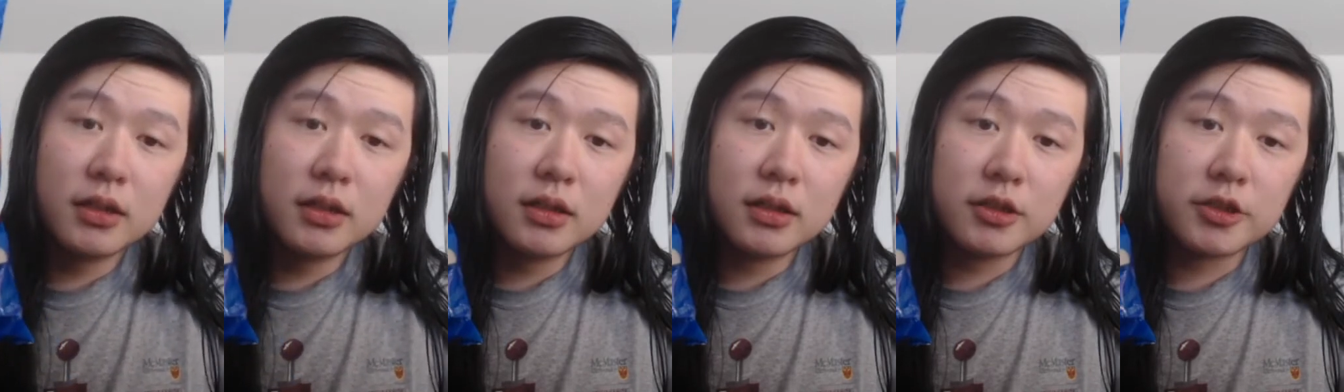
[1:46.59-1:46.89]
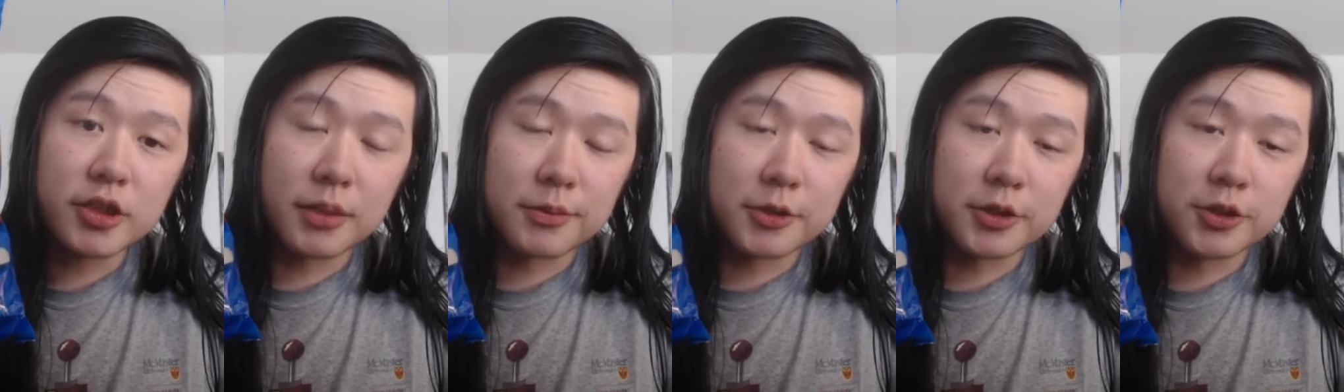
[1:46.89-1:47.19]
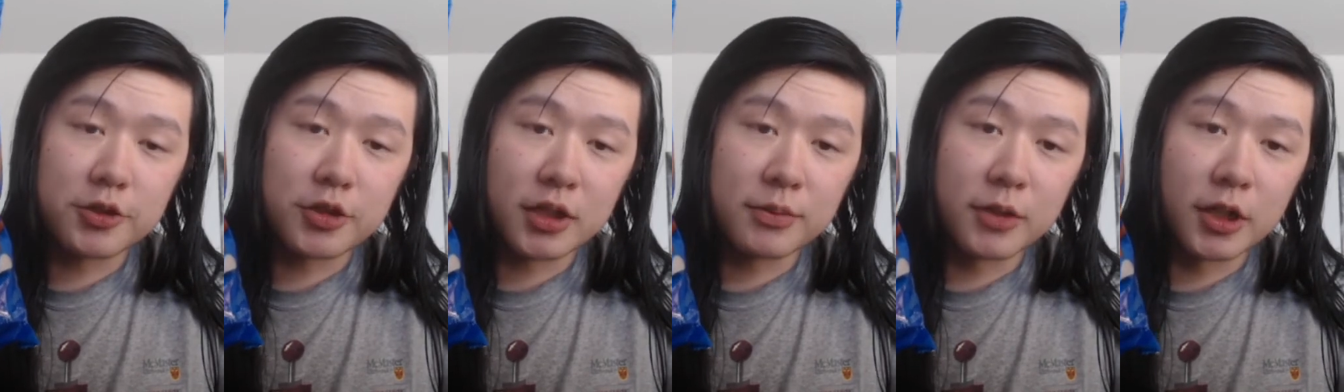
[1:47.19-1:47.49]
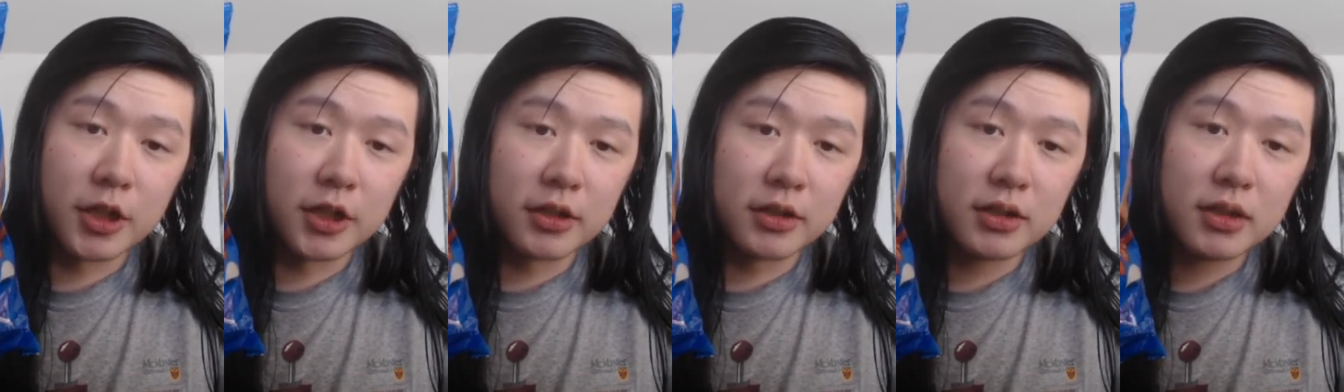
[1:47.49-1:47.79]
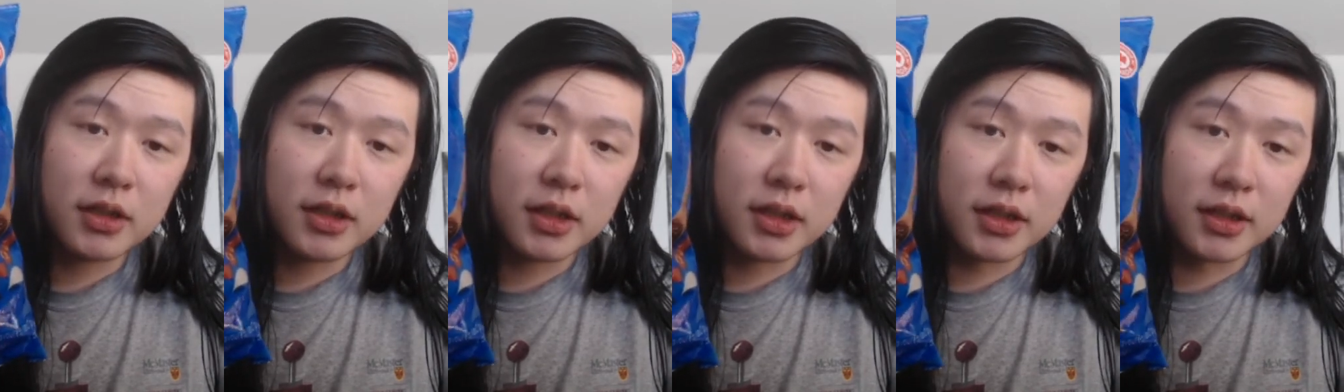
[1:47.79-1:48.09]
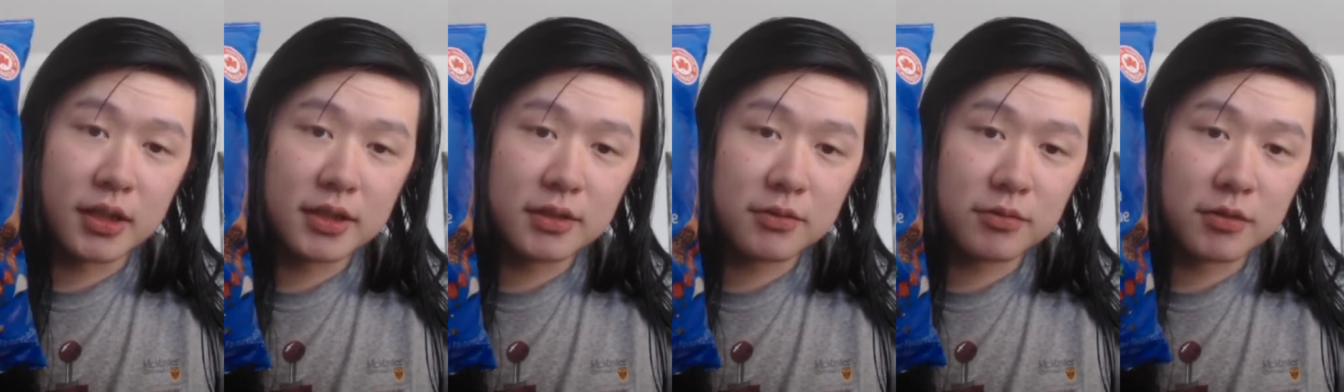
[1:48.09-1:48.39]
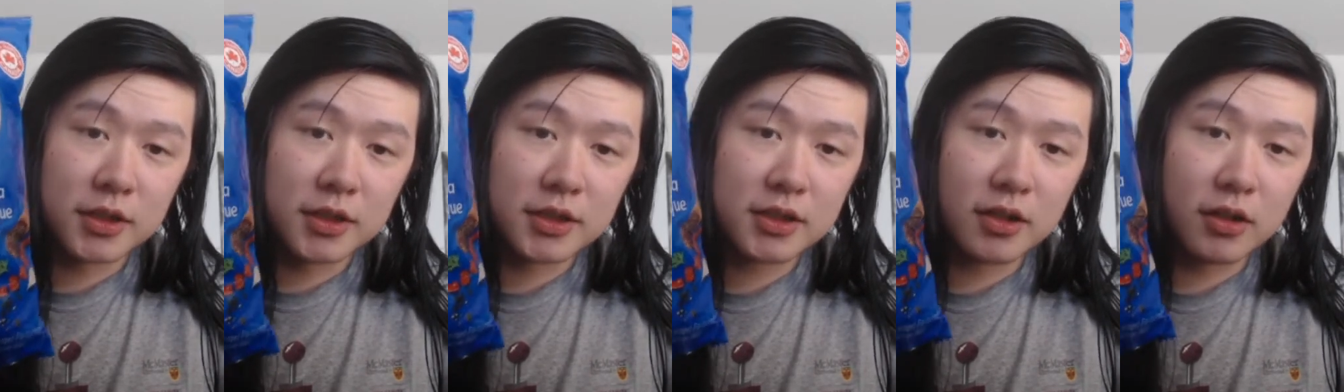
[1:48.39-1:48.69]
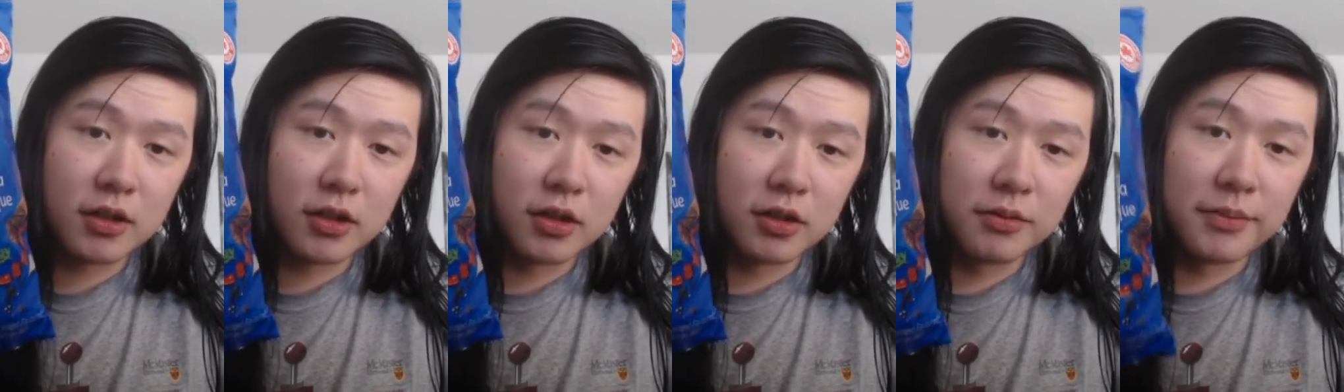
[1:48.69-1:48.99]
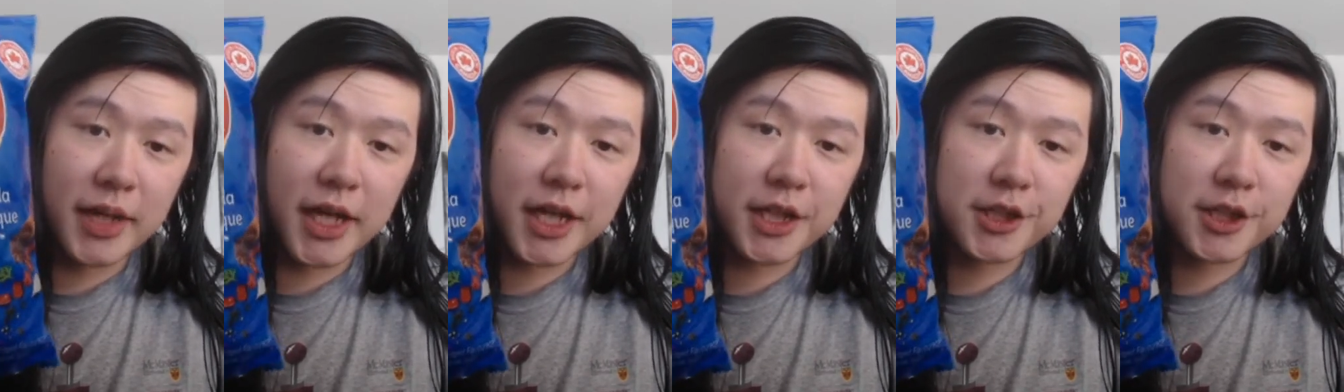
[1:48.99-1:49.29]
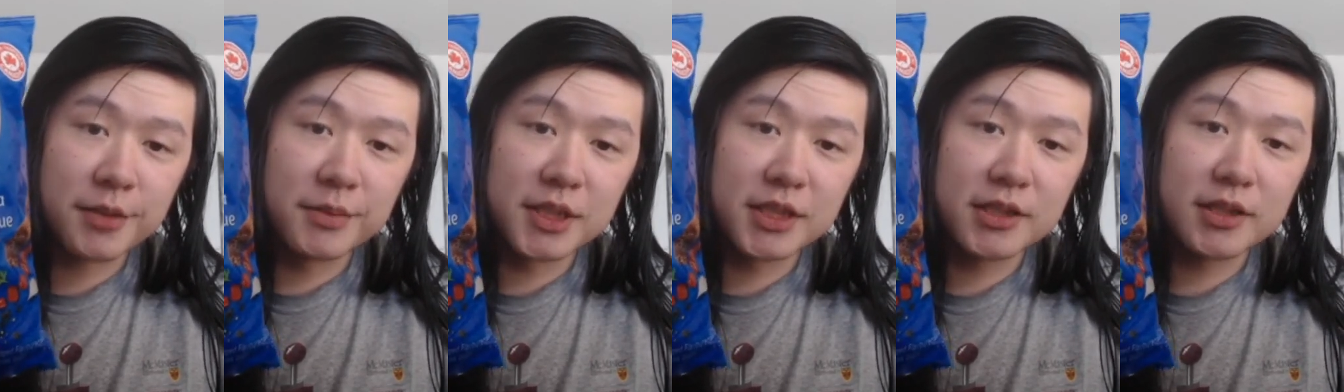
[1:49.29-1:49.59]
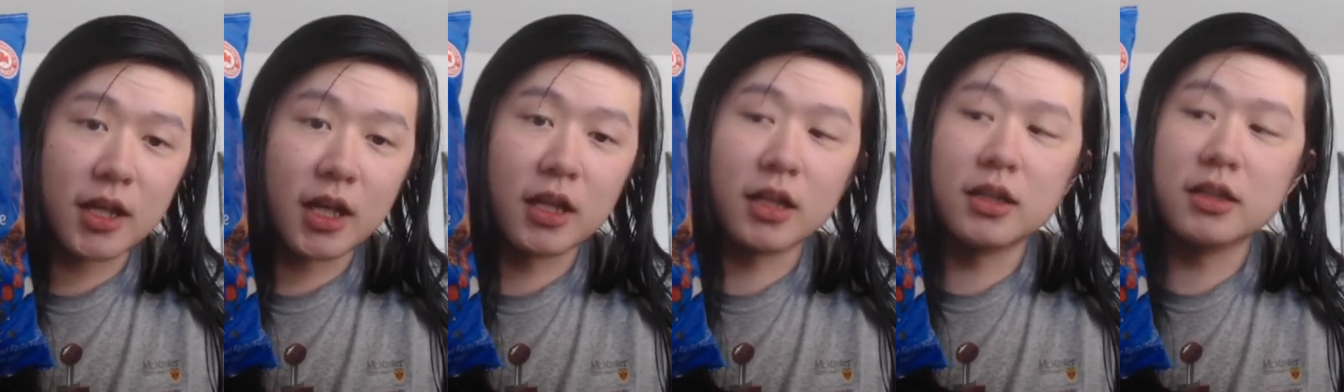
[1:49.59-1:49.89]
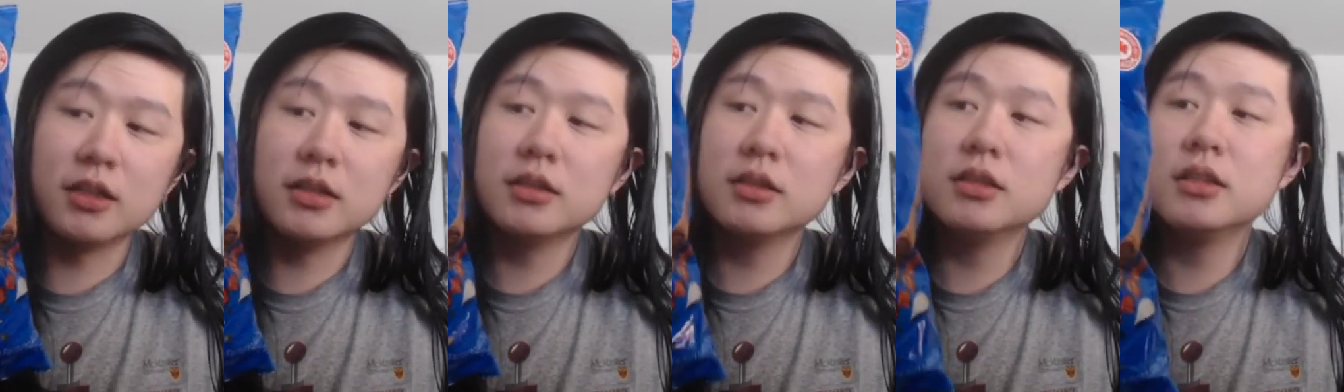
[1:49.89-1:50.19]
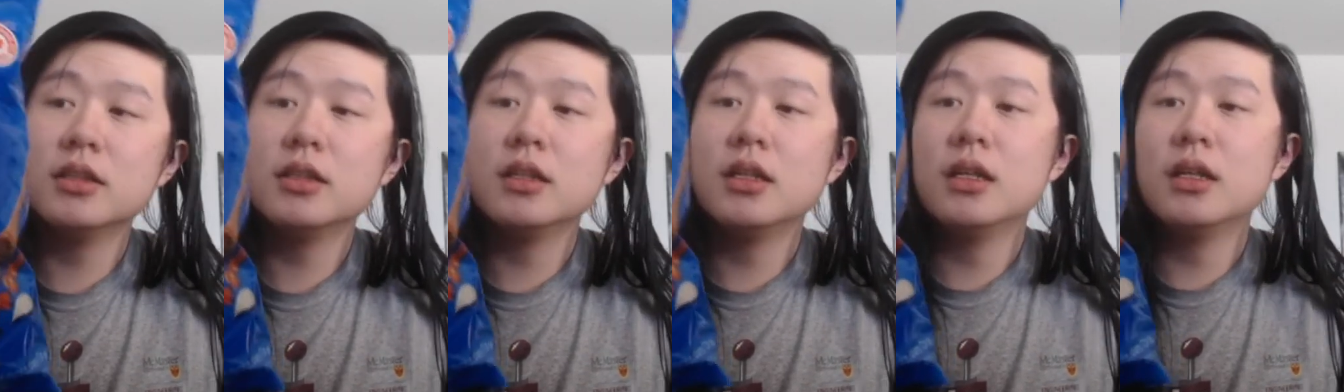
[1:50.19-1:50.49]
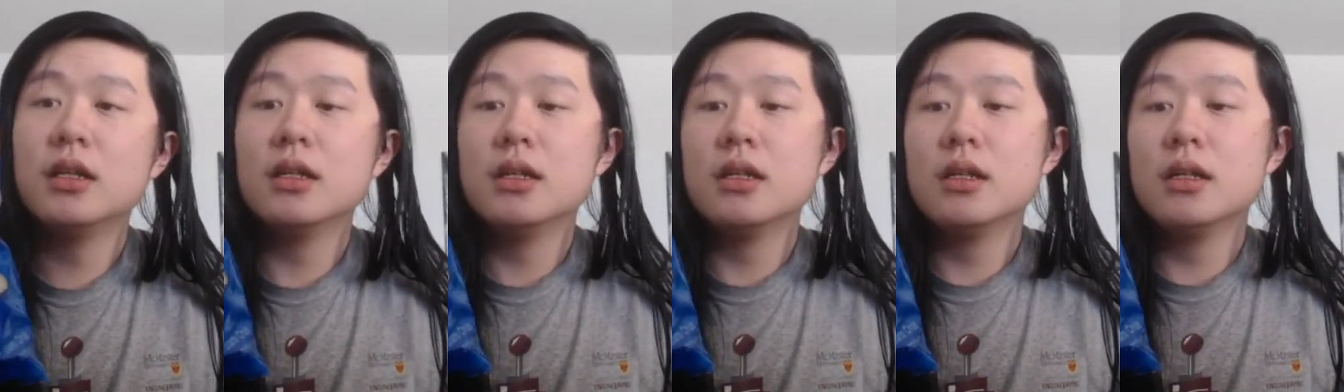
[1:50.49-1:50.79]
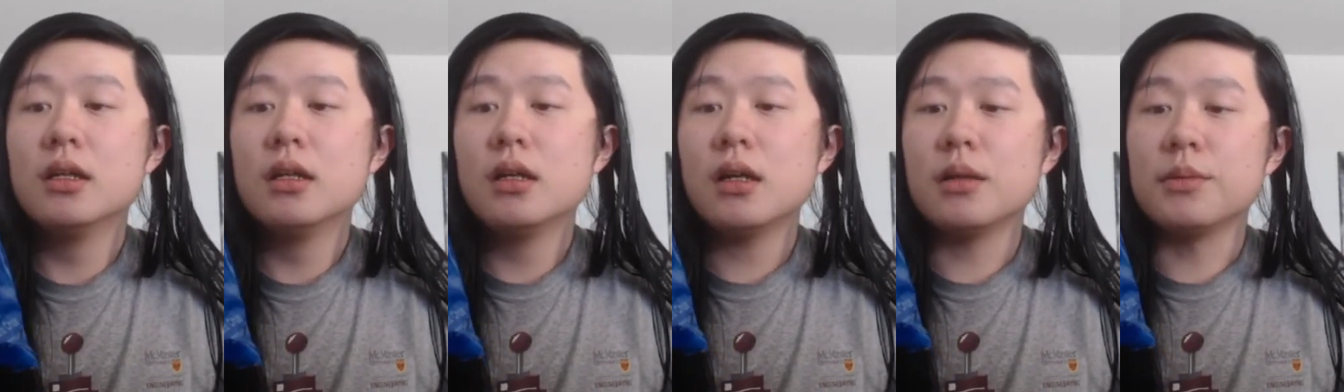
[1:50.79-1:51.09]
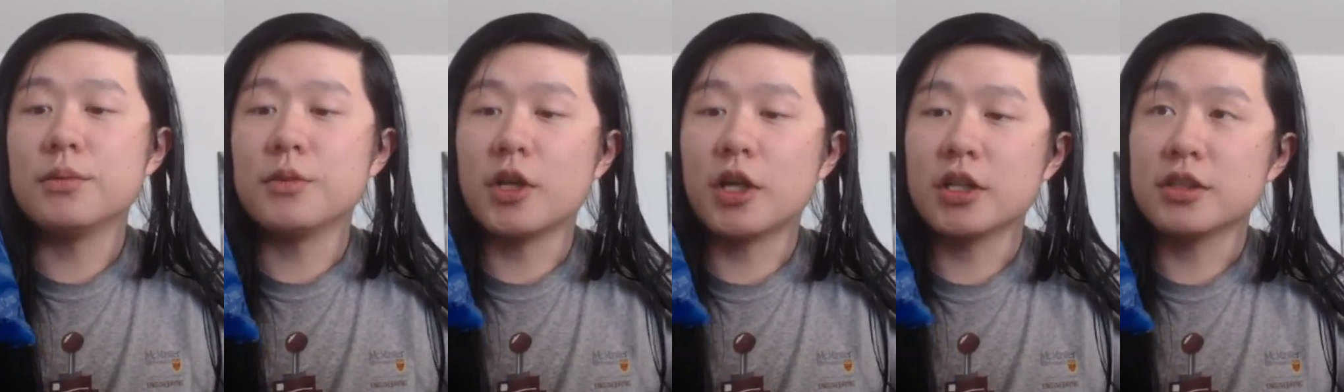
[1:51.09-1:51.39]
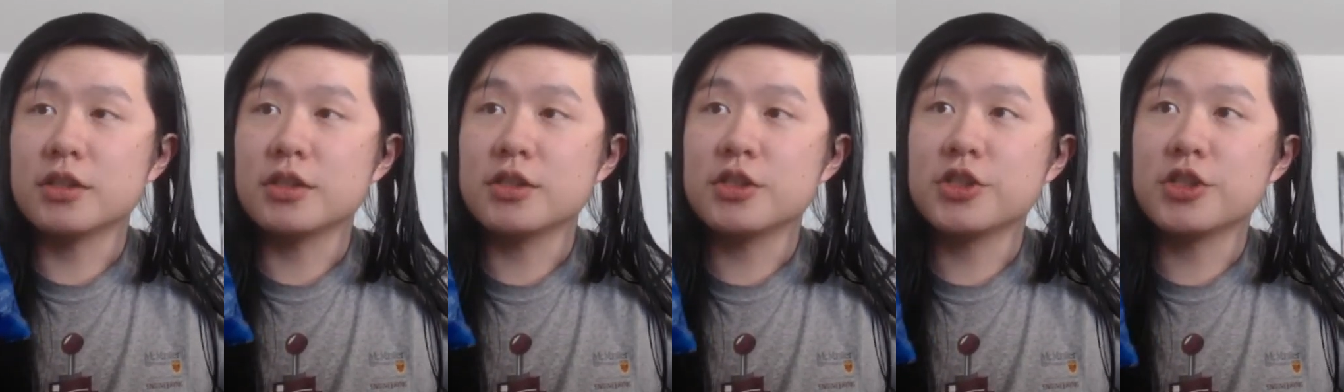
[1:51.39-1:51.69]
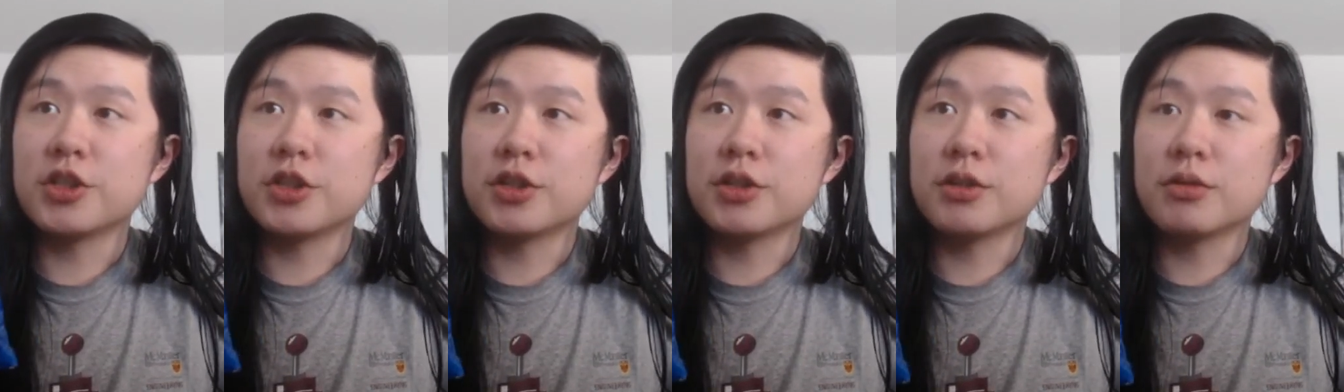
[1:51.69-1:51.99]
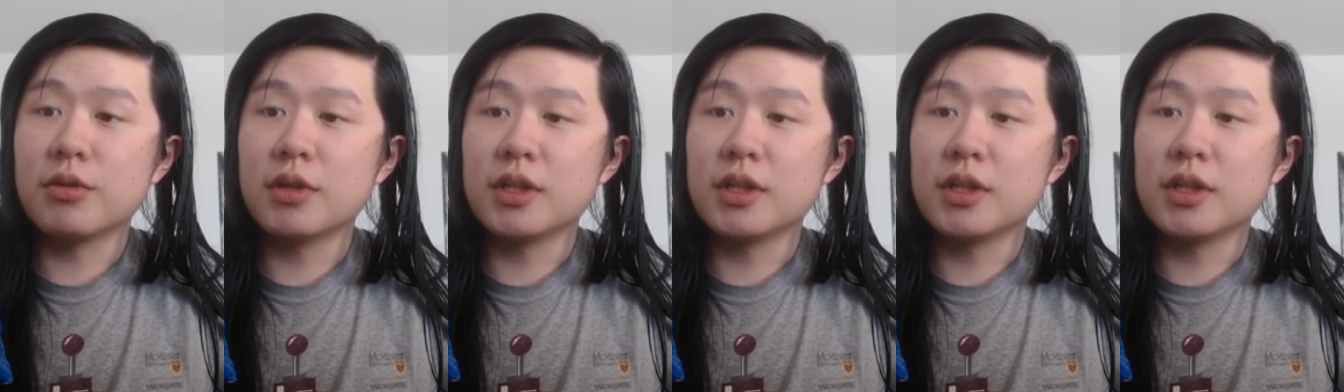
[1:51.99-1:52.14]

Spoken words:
Shoppers Drug Mart, and this one's called Magic Masala. I'm not sure what